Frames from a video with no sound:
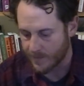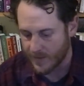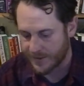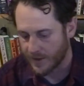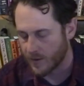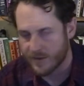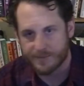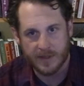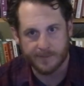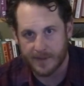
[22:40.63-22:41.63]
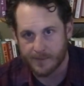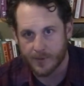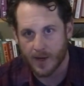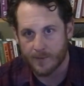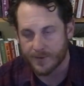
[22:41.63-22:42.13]
That's always been a big
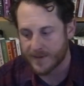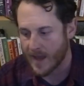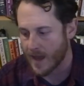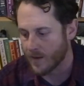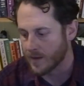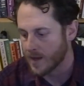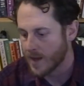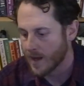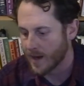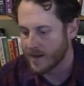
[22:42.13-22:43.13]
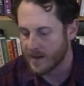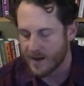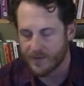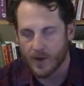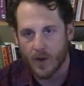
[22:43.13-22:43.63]
problem with down. I
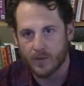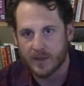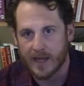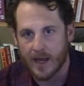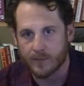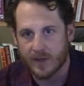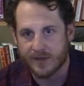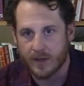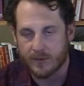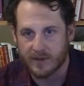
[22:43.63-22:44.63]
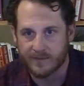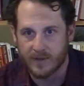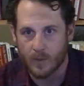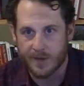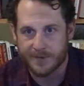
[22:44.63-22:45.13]
never owned down because I always lived
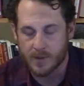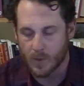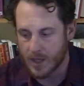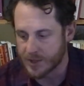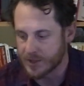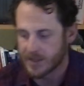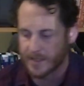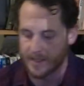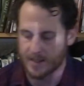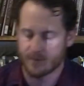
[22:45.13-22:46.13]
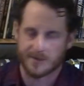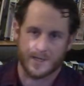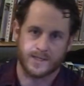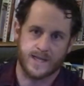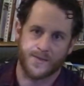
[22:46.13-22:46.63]
in Western Washington, and that was
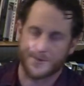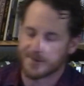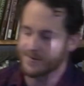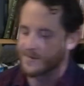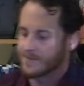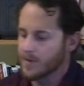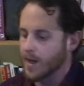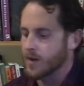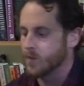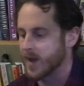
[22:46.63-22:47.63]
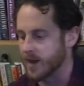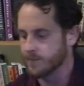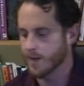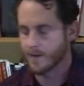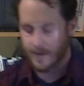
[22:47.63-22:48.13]
like a death sentence if you got wet.
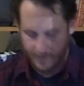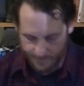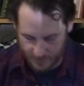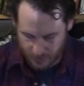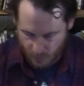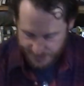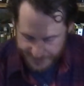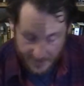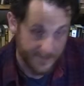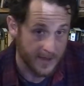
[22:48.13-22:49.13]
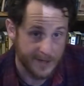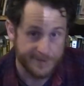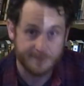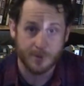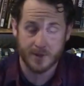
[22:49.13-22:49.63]
But the newer stuff, I
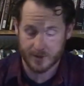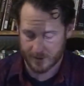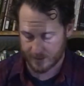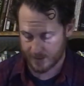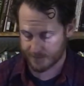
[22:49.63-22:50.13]
guess, is pretty good.